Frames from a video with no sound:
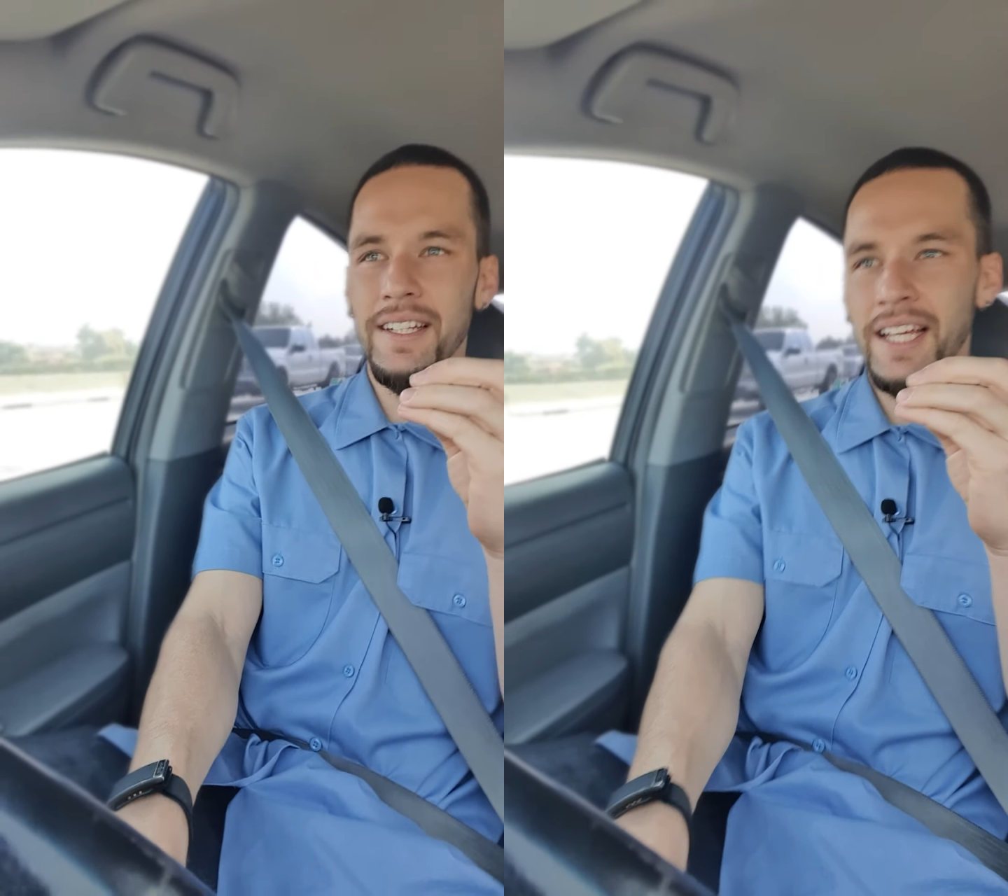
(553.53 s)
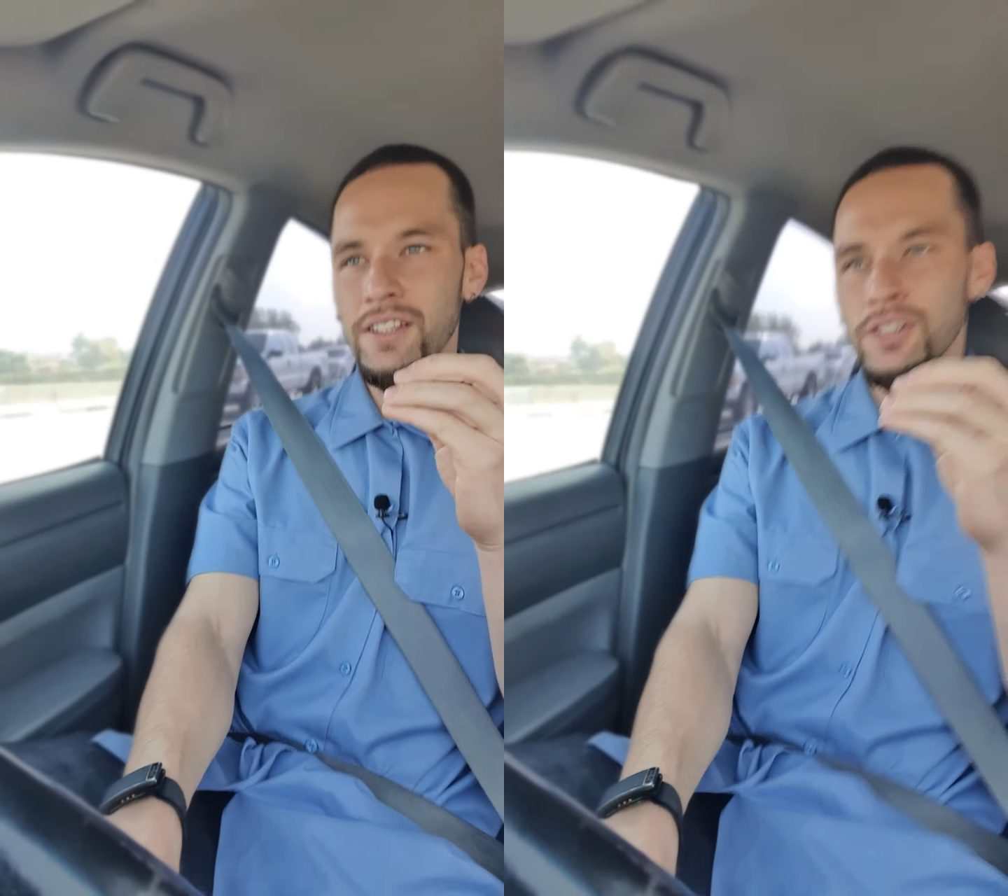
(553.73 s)

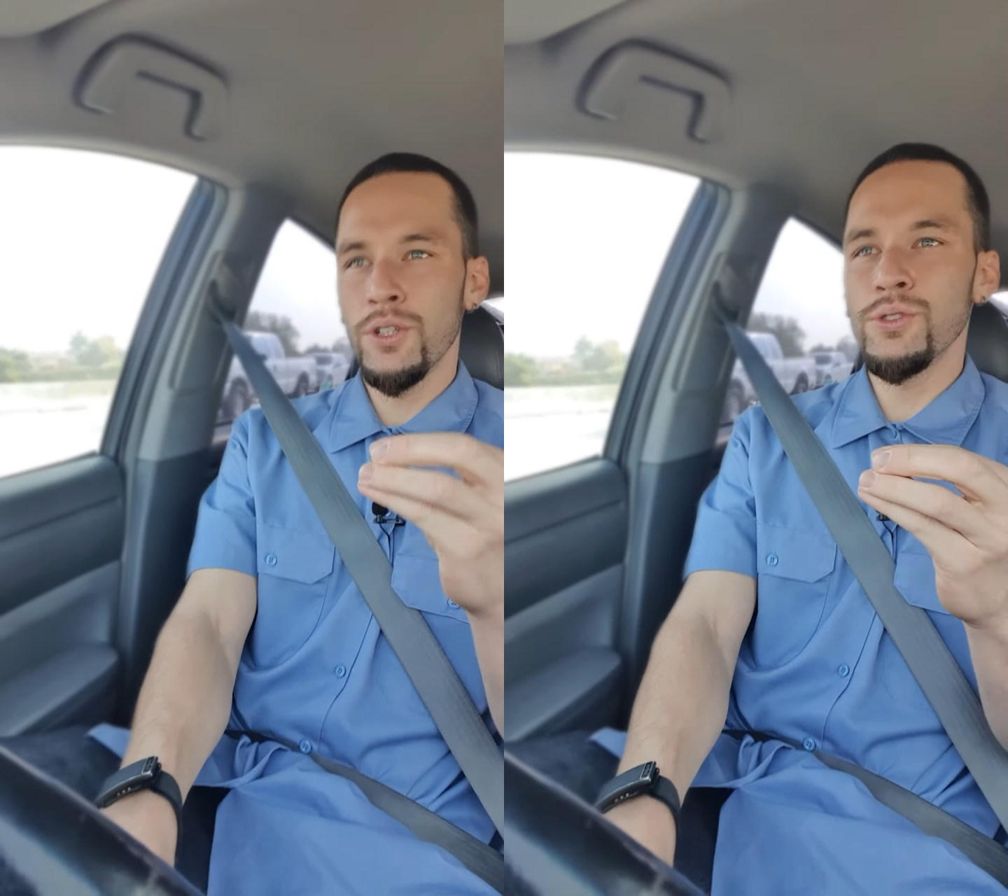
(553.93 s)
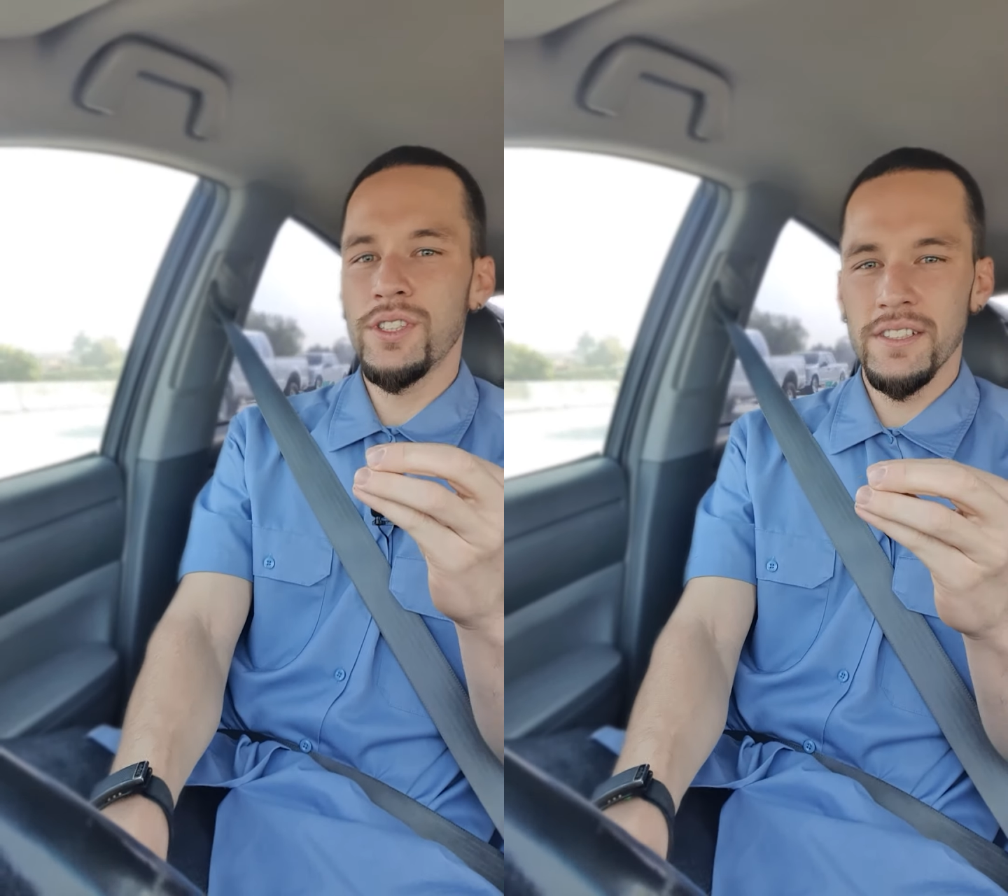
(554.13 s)

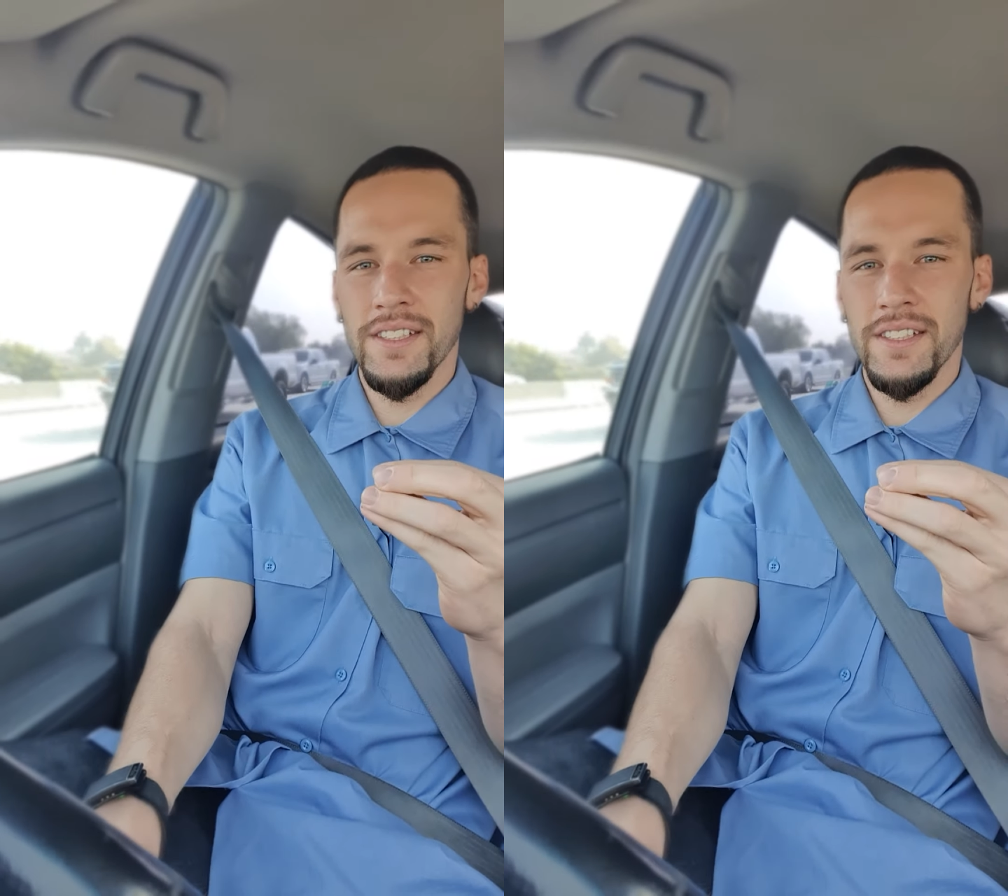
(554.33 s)
loses